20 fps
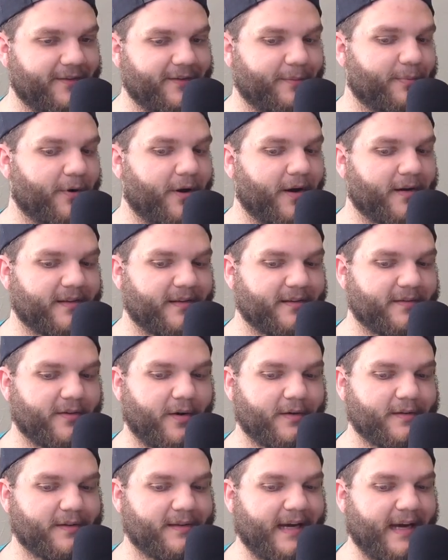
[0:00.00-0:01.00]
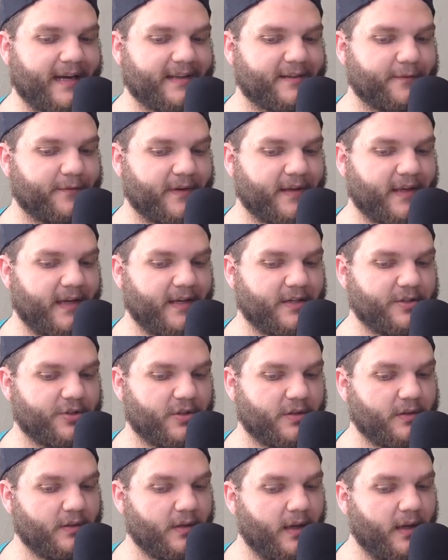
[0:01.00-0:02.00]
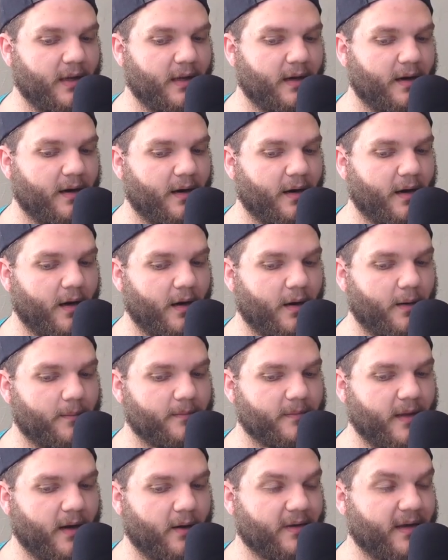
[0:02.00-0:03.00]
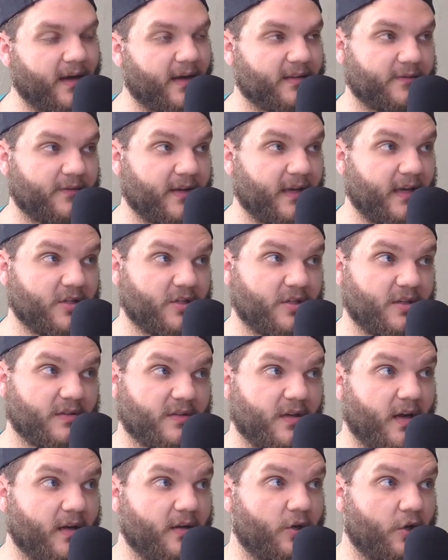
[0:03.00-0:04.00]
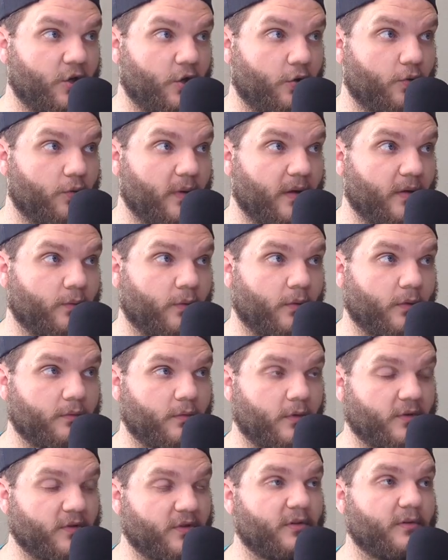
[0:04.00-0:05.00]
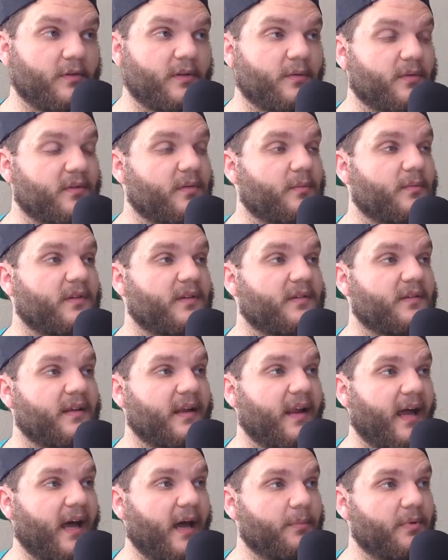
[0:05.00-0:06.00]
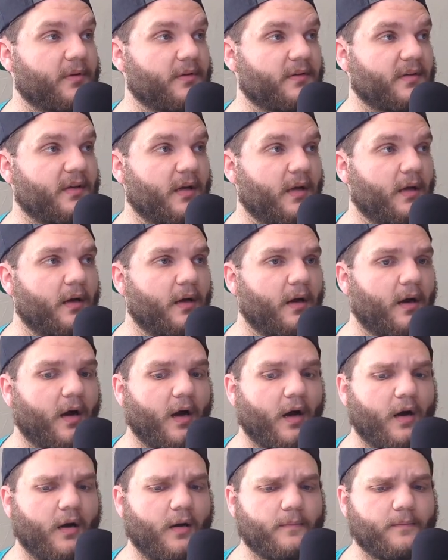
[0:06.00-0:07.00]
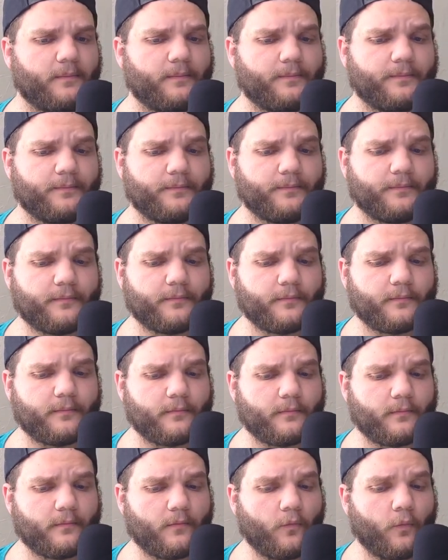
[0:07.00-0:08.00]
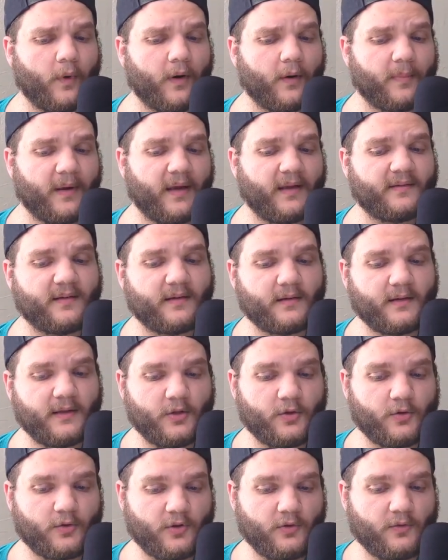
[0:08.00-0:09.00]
There's a process called gasification. Now, gasification is not new. In World War II, there was some of this that happened, where basically you're